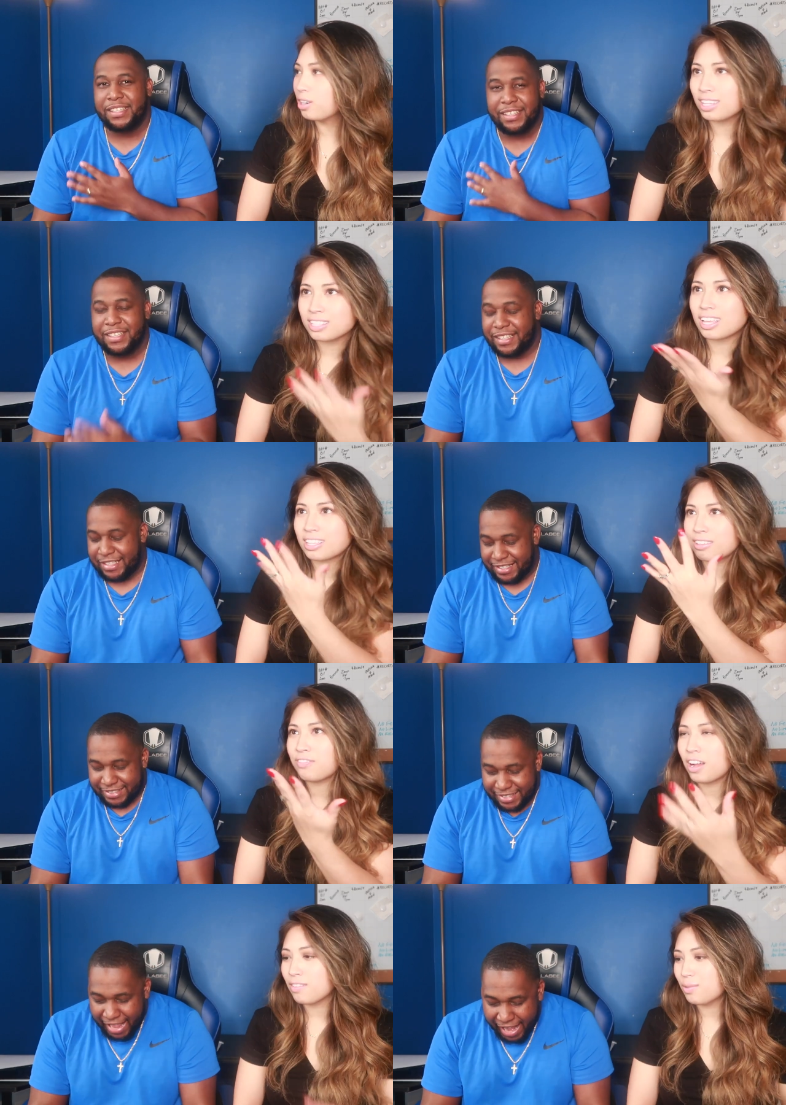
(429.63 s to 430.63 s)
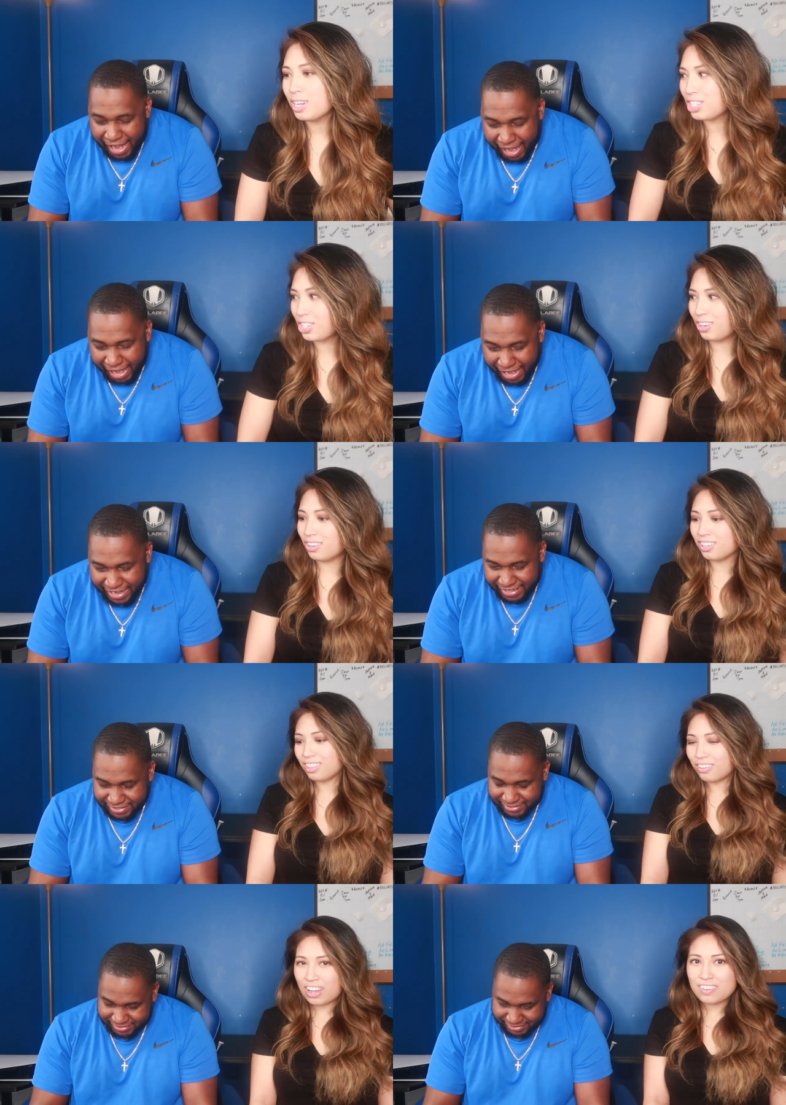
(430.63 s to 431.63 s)
Speaker 1: That's like the five.
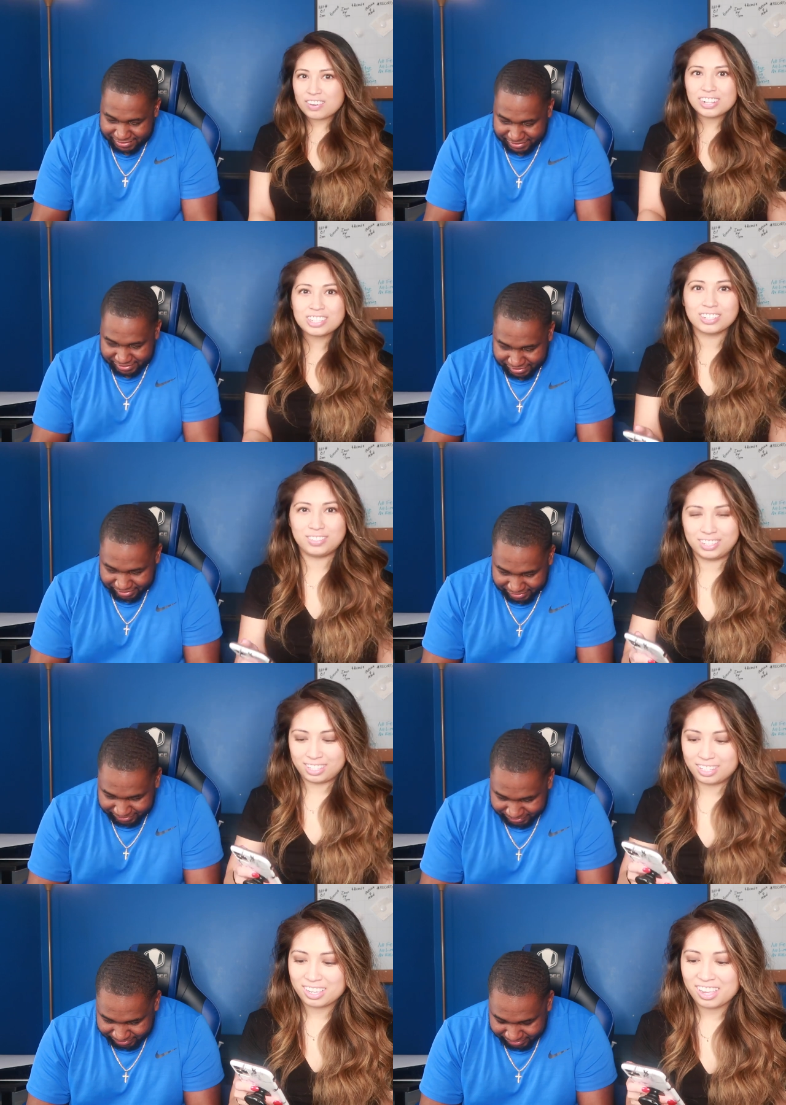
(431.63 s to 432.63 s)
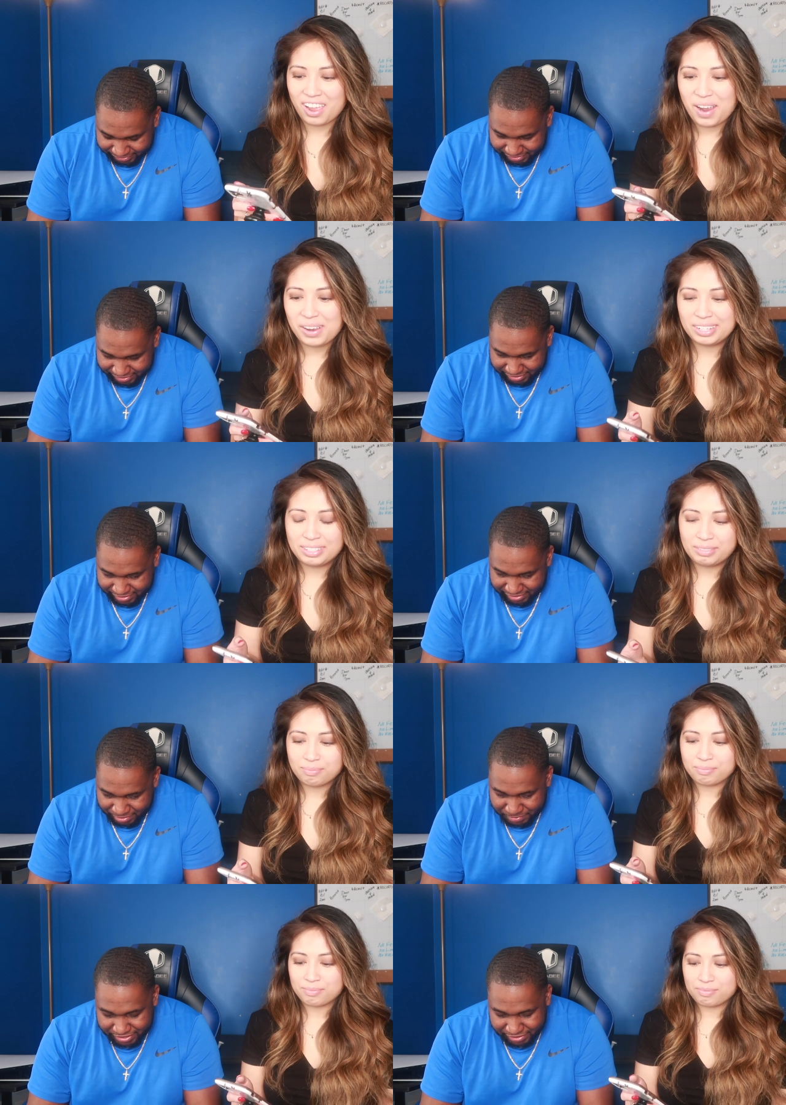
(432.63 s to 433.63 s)
the five original ones.
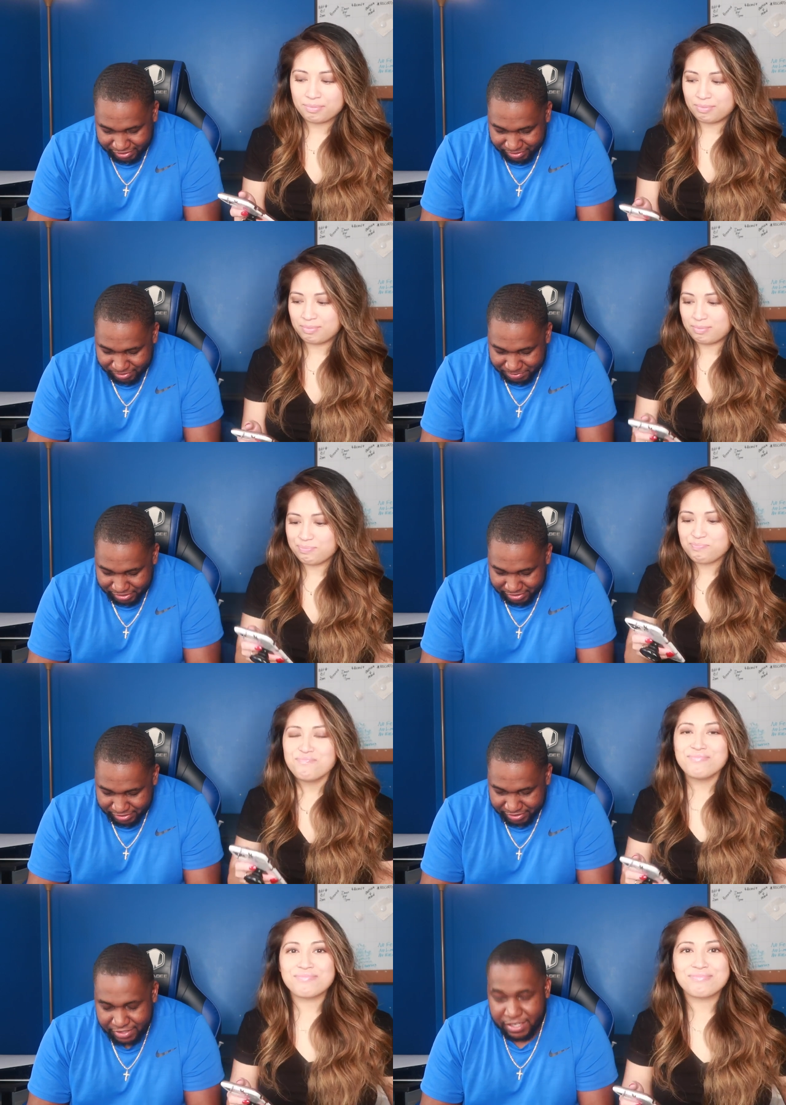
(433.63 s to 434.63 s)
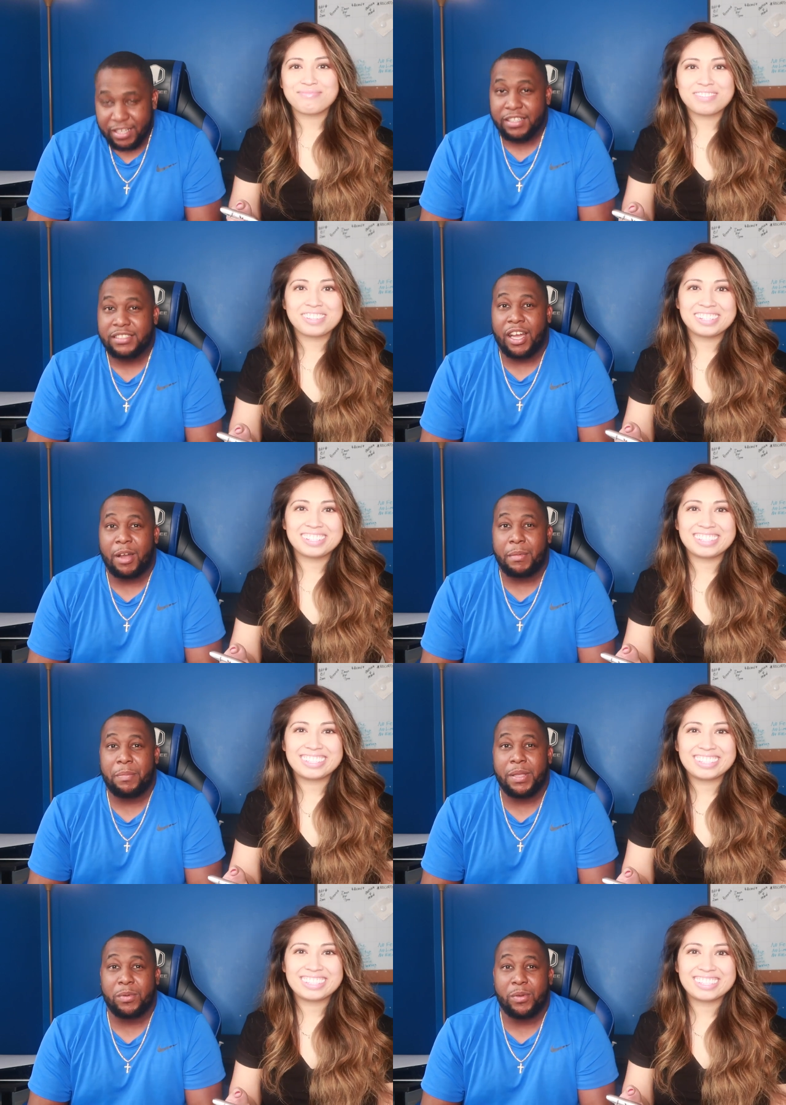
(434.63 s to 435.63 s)
Speaker 2: You messed that up, man. To all my
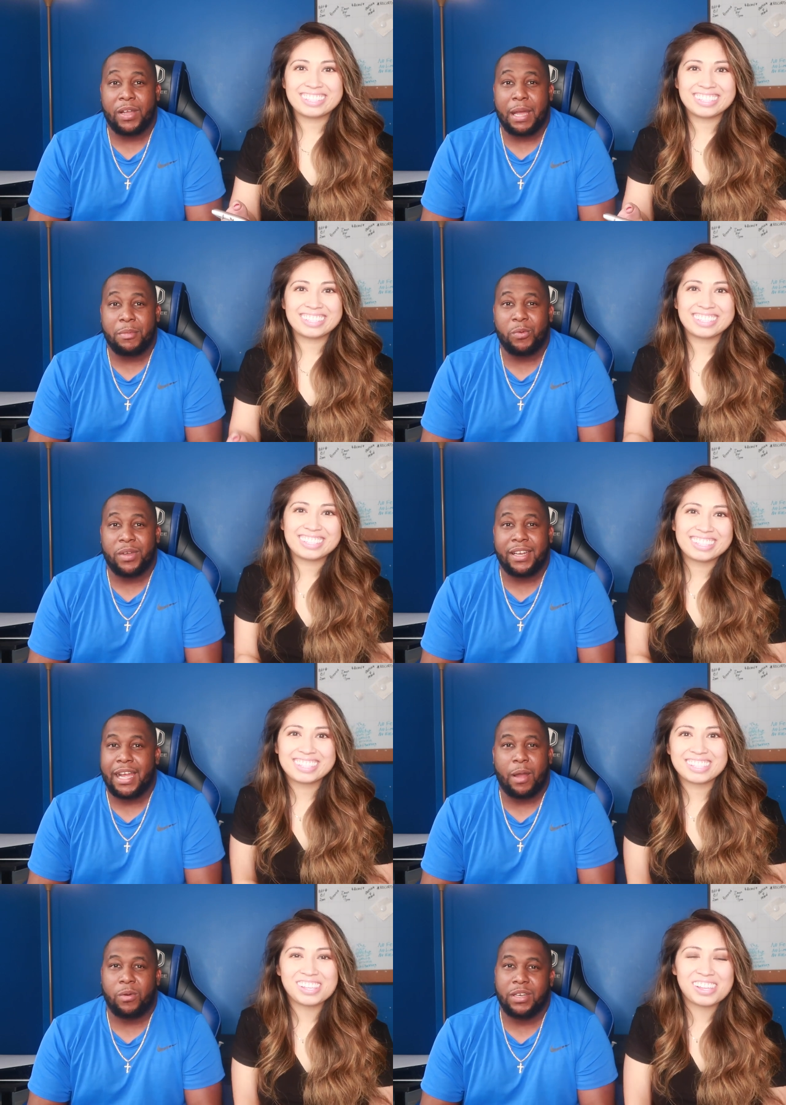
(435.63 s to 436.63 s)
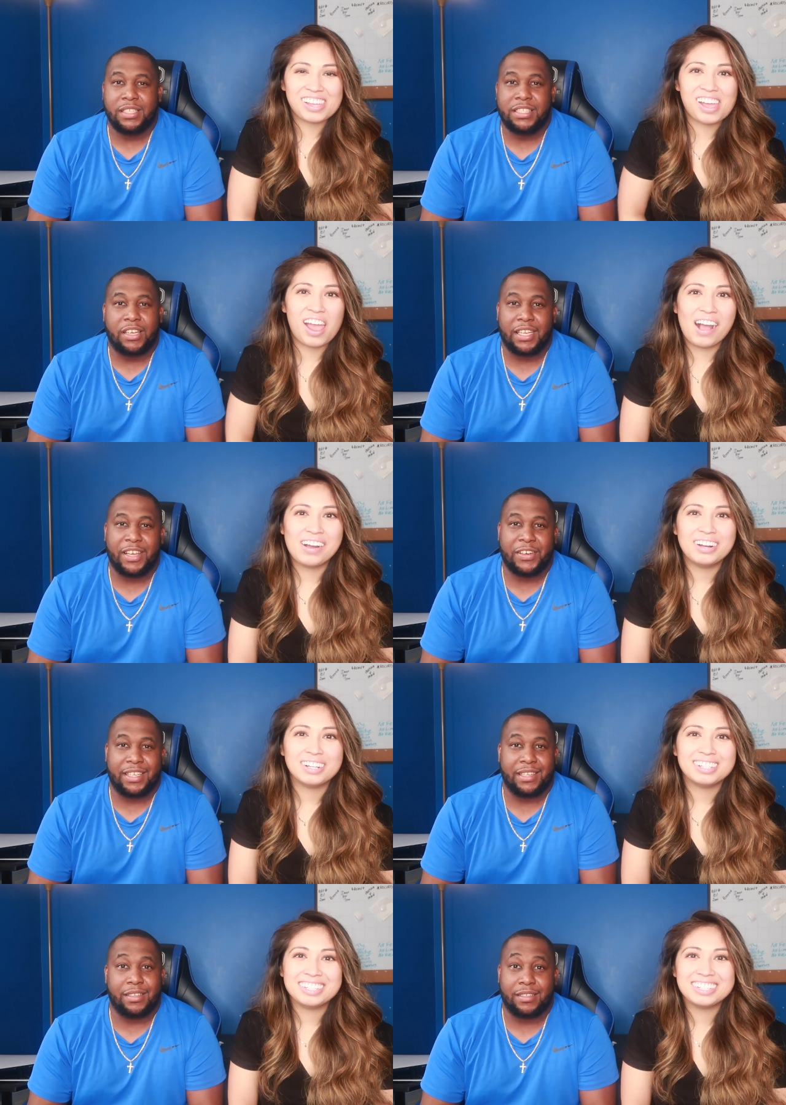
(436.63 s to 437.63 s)
people who got me winning, I won't let y'all down
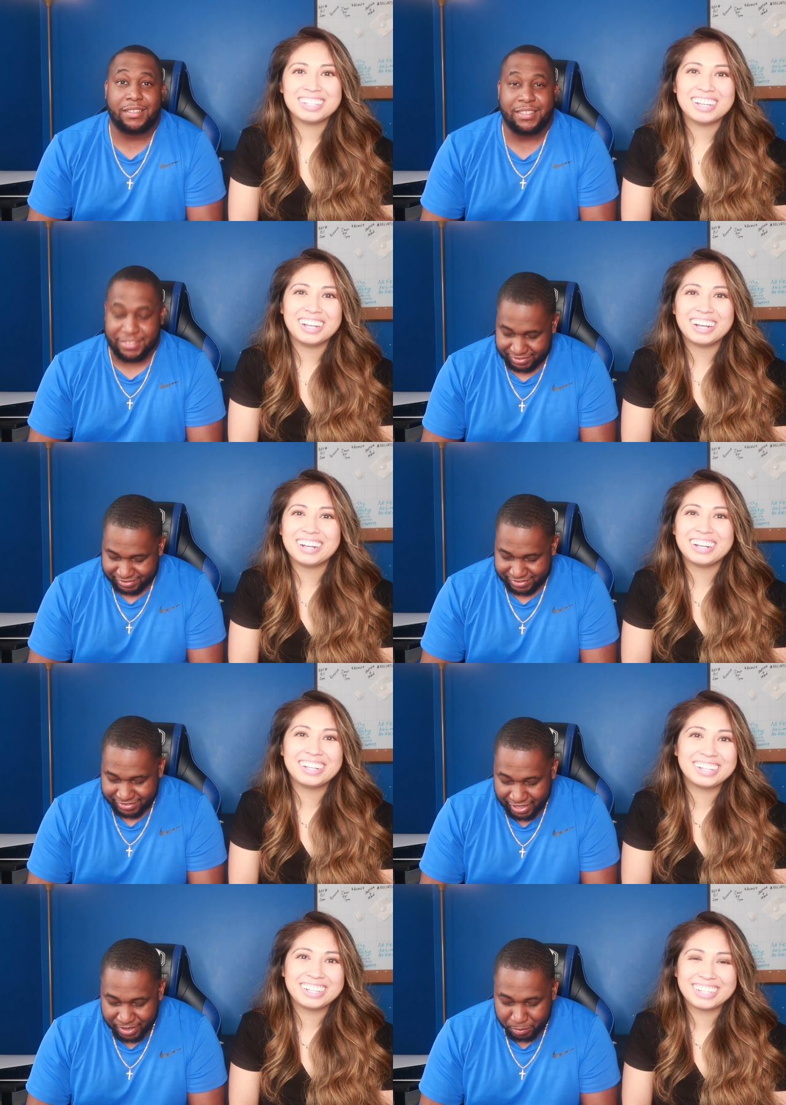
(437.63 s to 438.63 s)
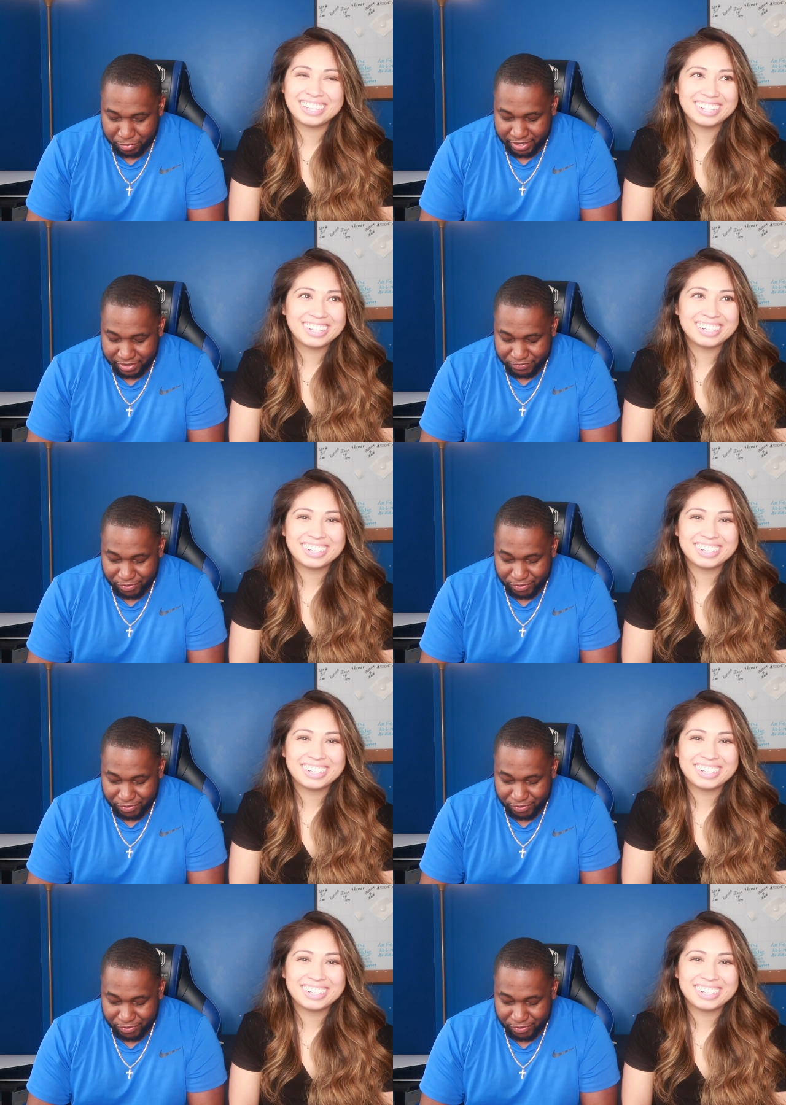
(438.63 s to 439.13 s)
again. Had a brain